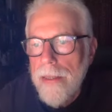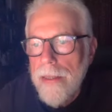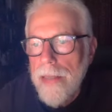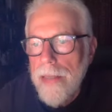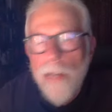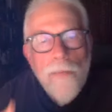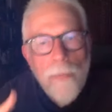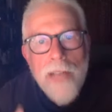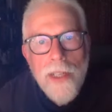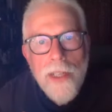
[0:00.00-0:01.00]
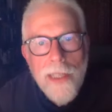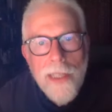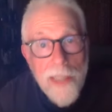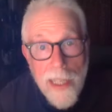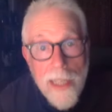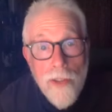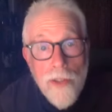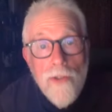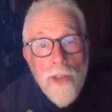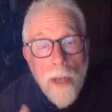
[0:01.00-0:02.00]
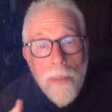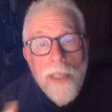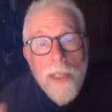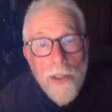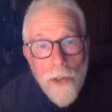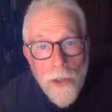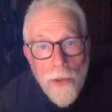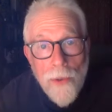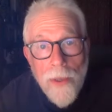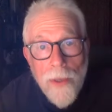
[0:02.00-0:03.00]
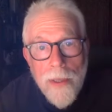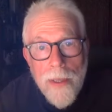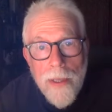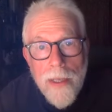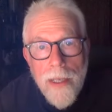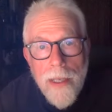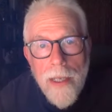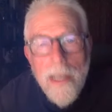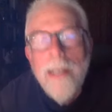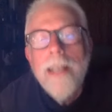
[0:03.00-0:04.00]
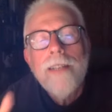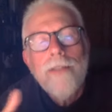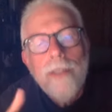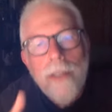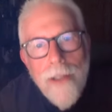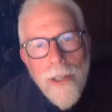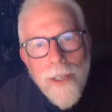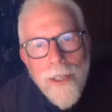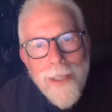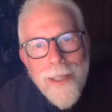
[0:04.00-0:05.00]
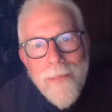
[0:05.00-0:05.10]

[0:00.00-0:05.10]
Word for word: kind of magic that they can just jump in and do. It's good.